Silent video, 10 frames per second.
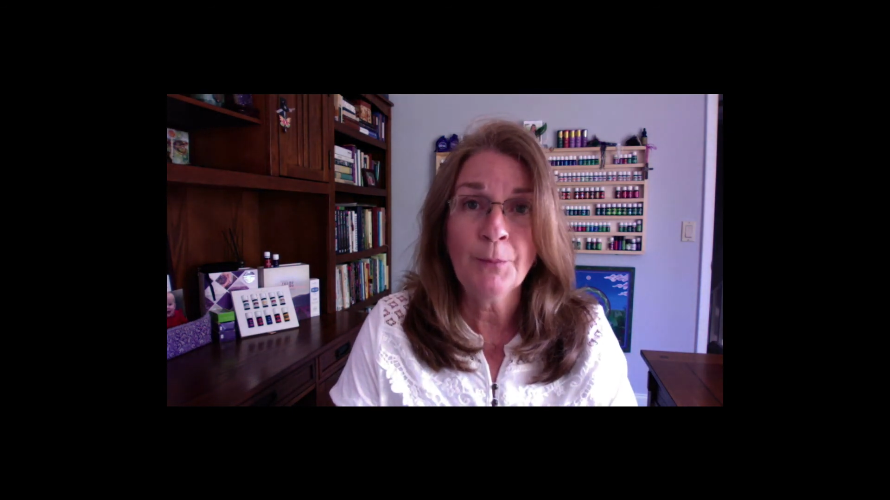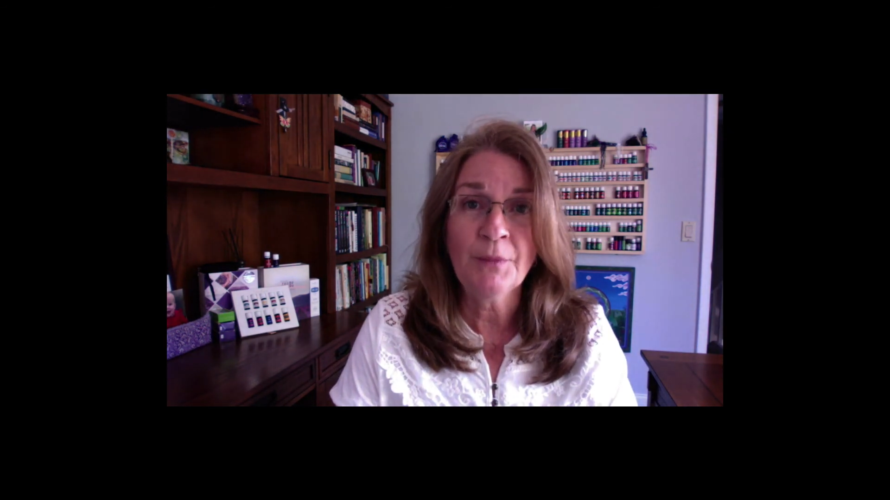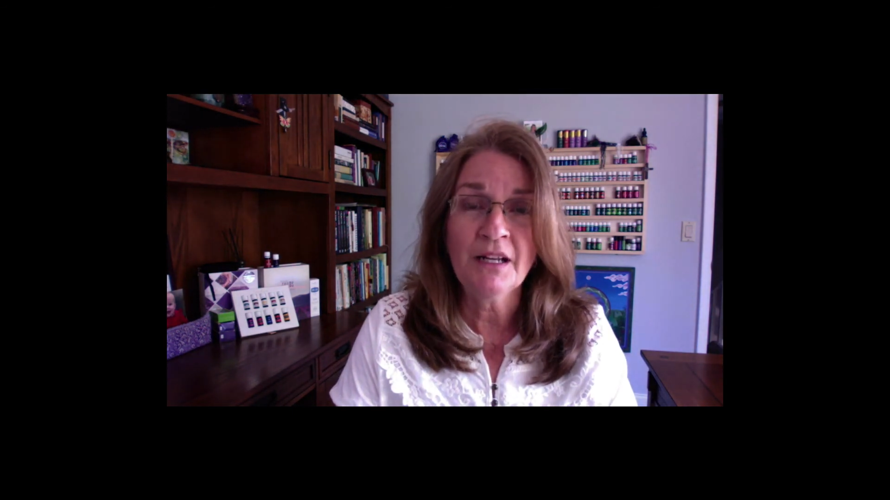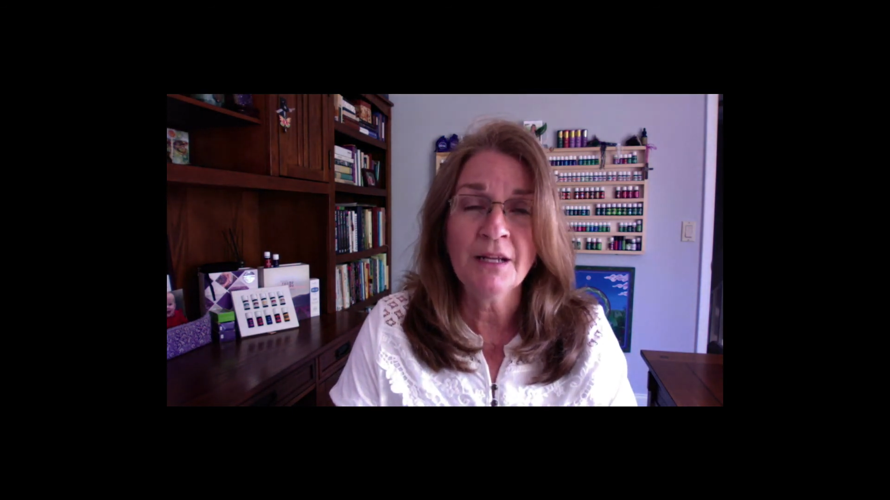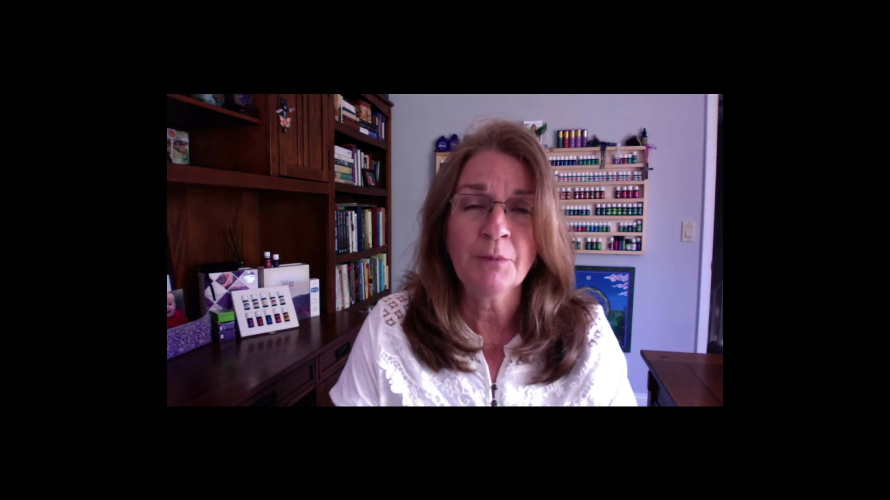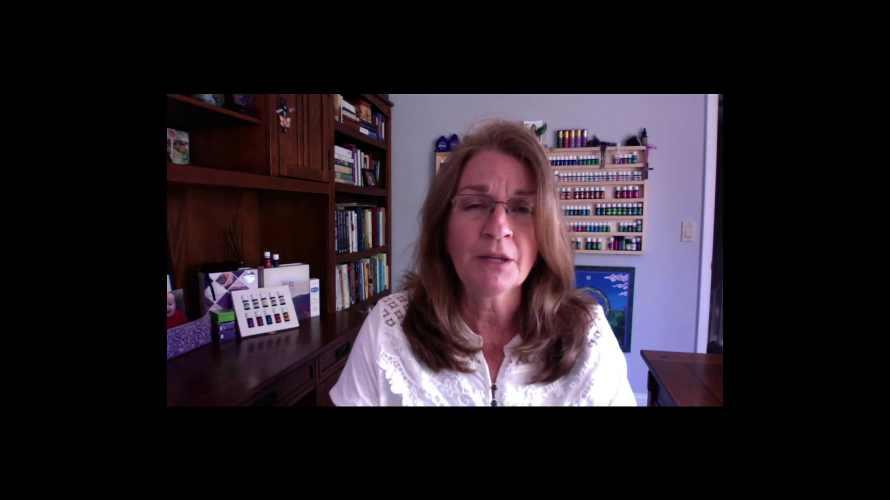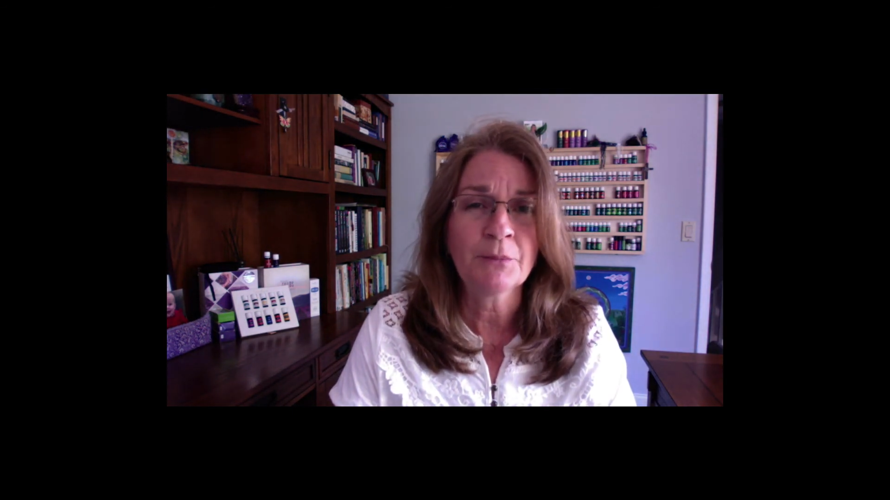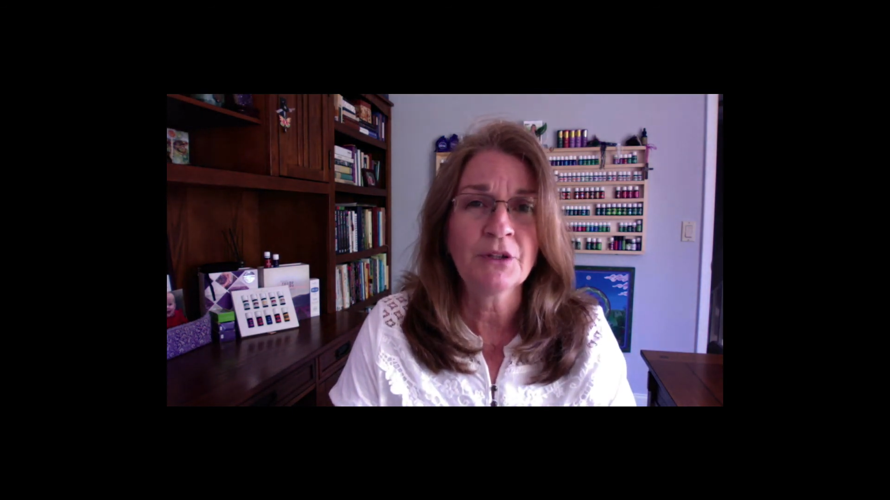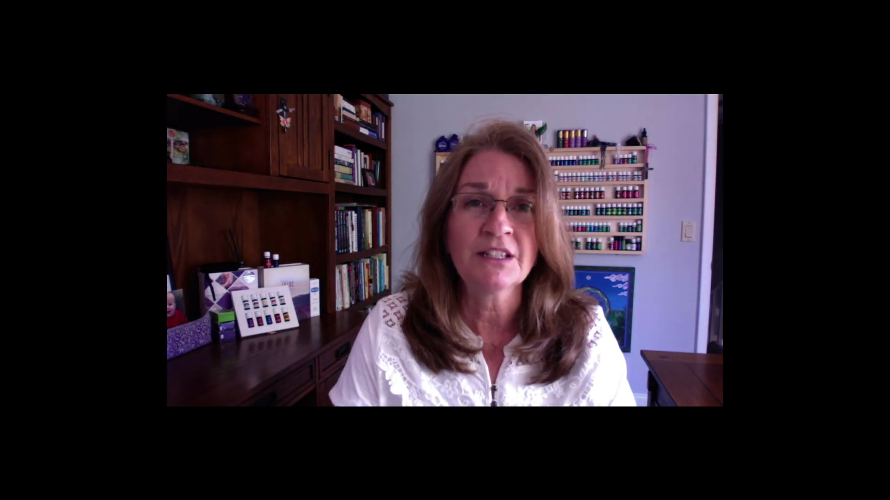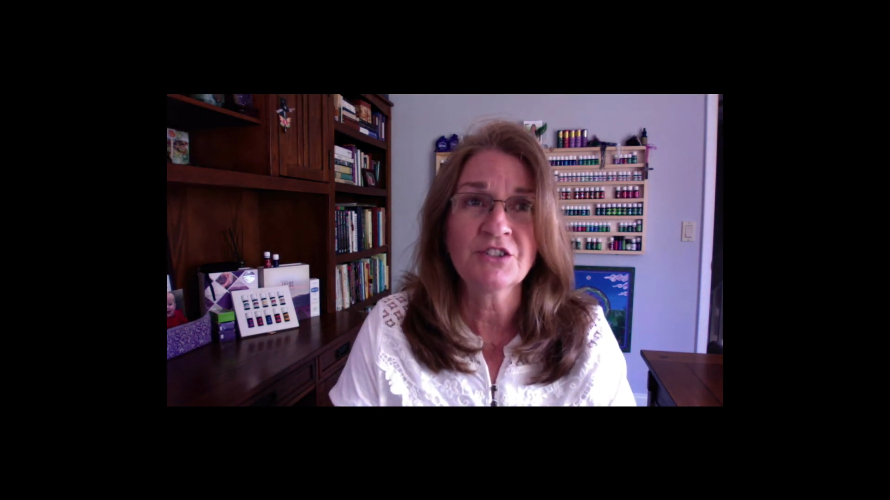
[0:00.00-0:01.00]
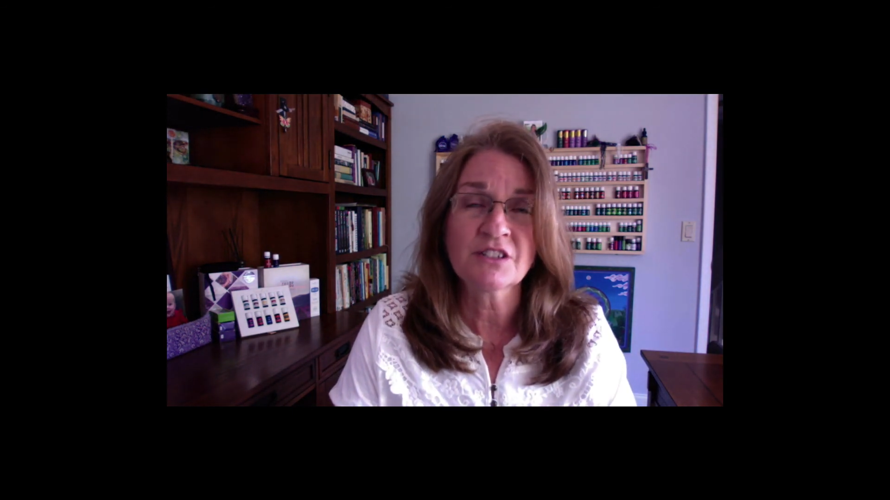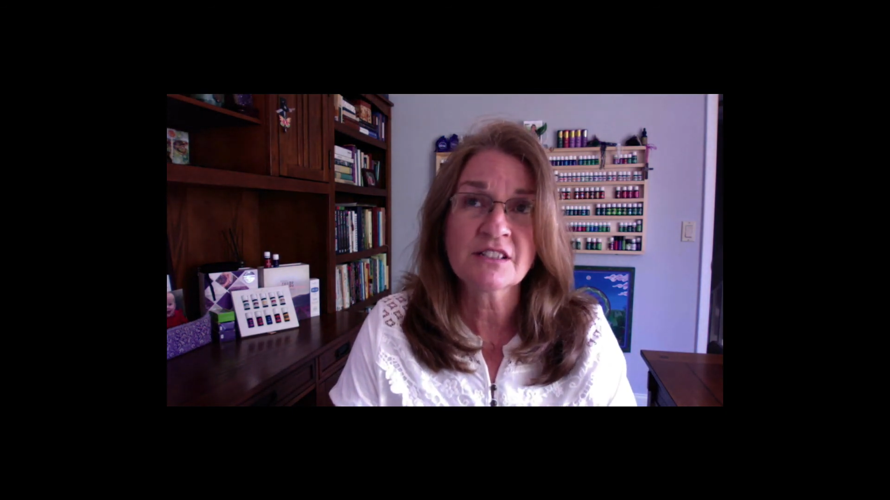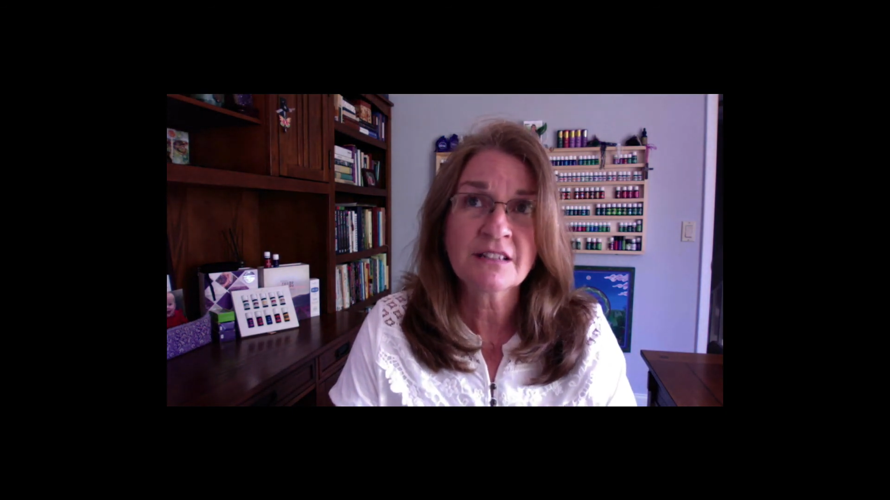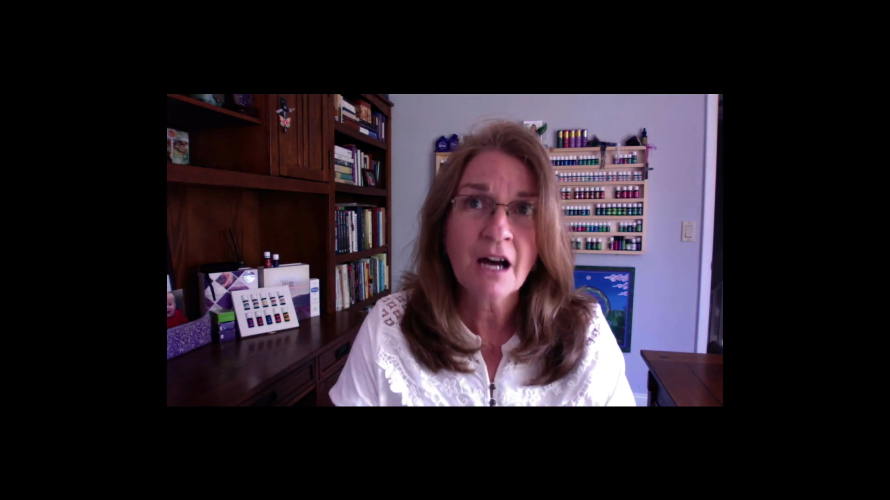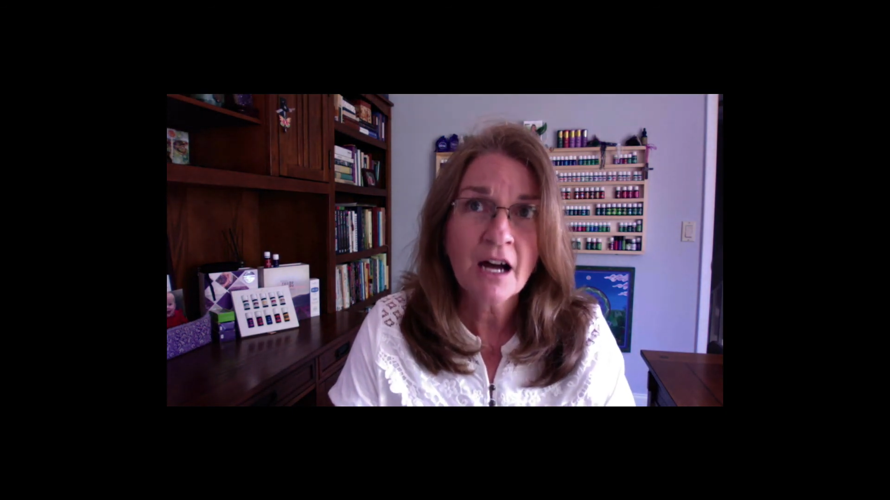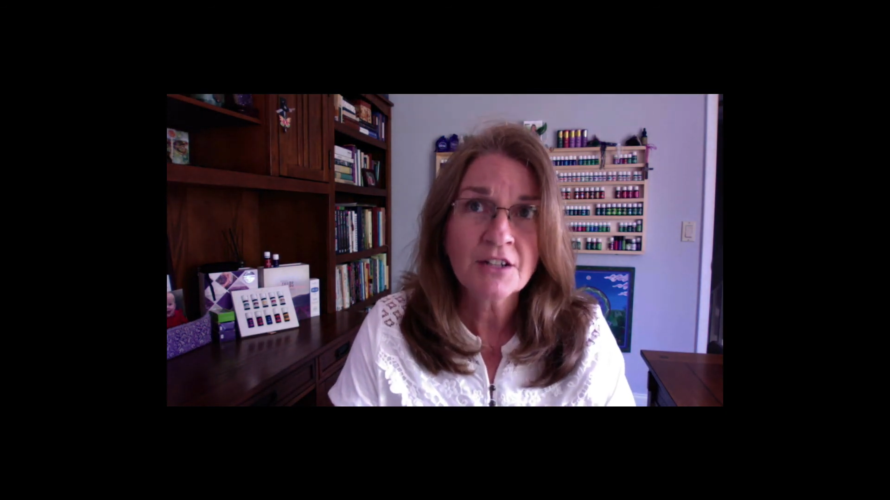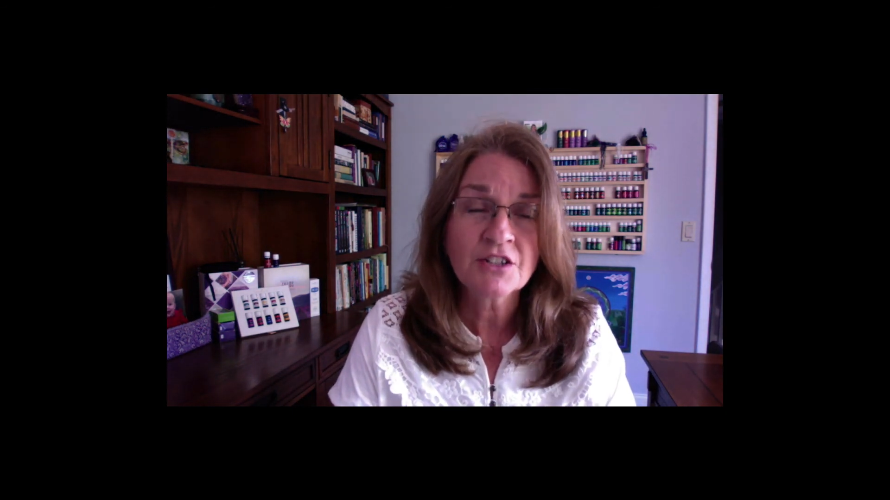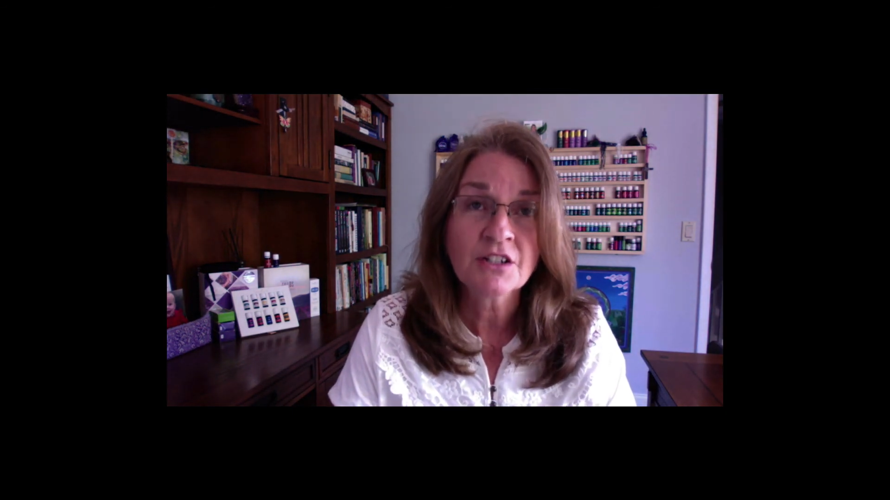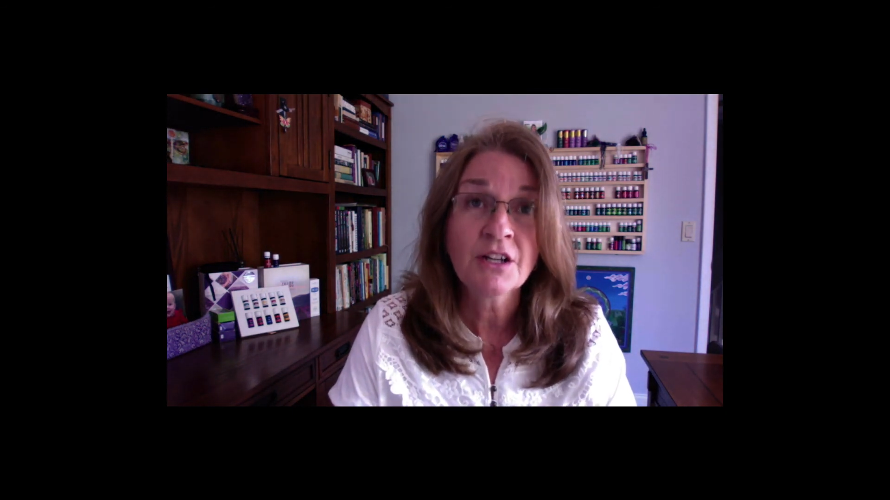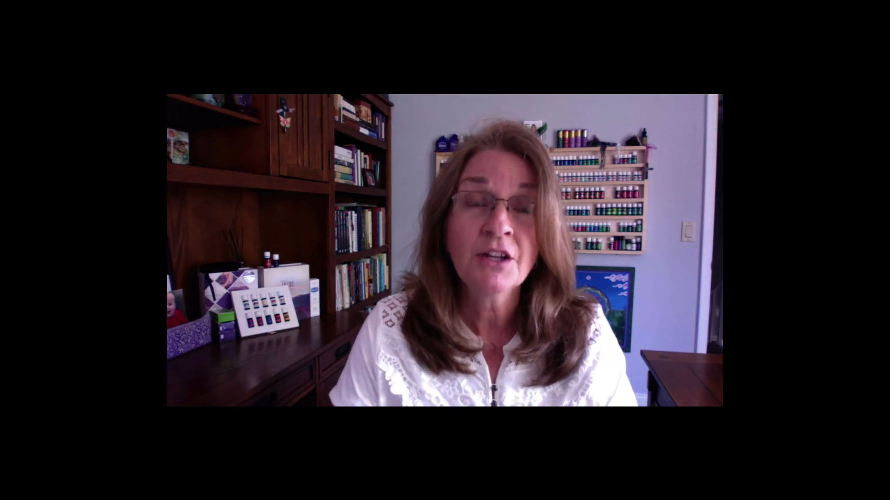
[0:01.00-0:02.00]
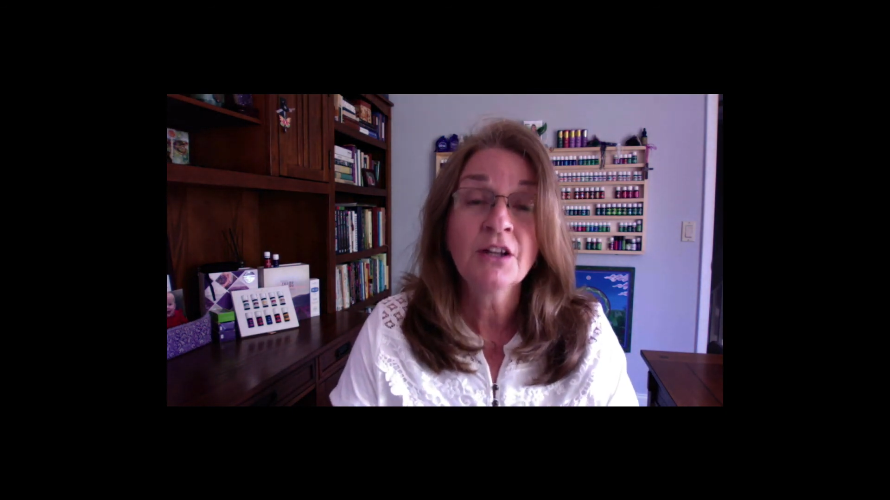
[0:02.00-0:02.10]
many people and just touch